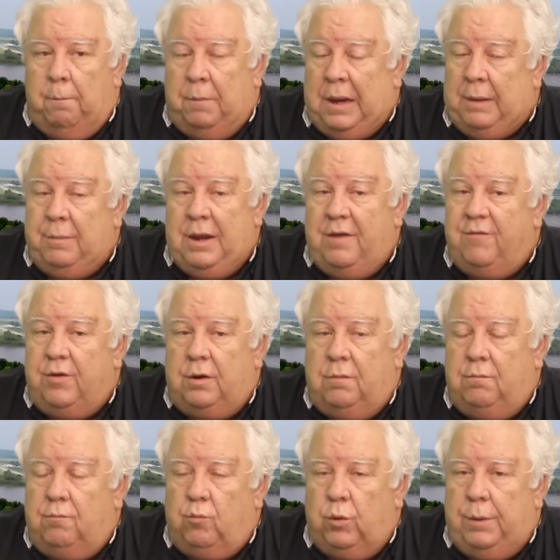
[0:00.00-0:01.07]
maybe
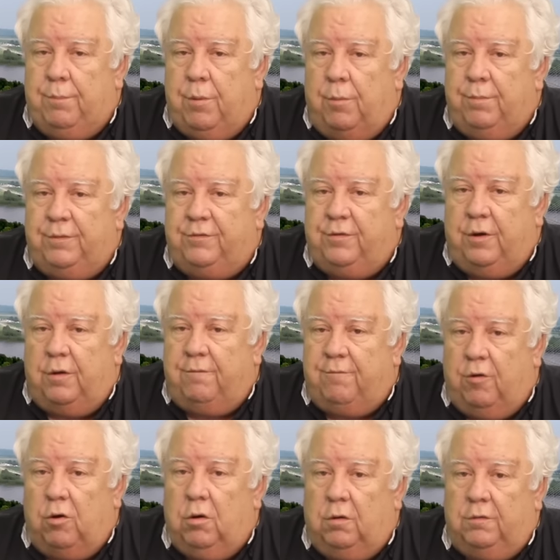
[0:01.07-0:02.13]
even repurpose their
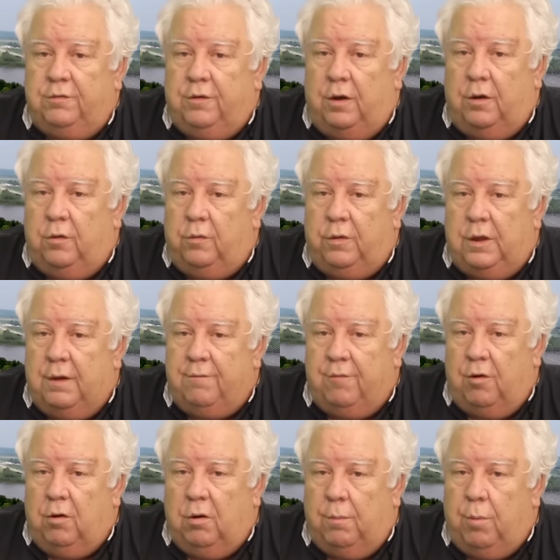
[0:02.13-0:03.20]
inverters to do the
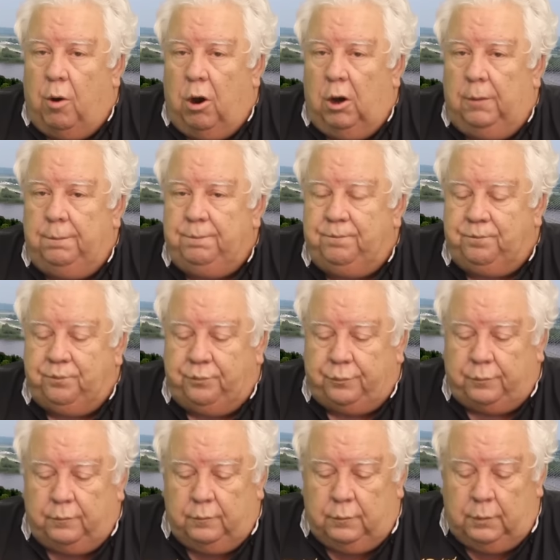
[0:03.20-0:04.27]
inverter
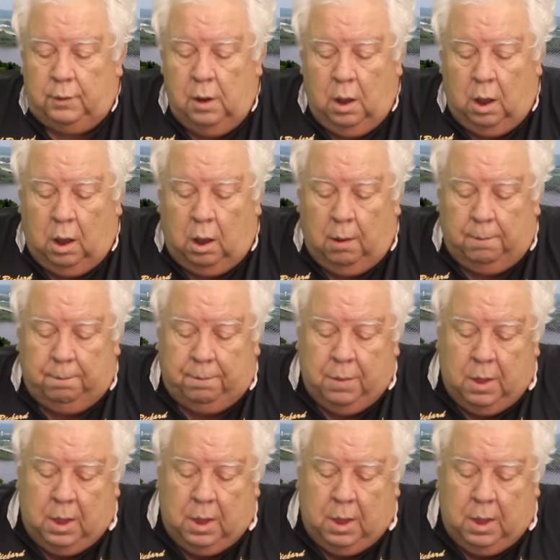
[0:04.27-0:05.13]
part.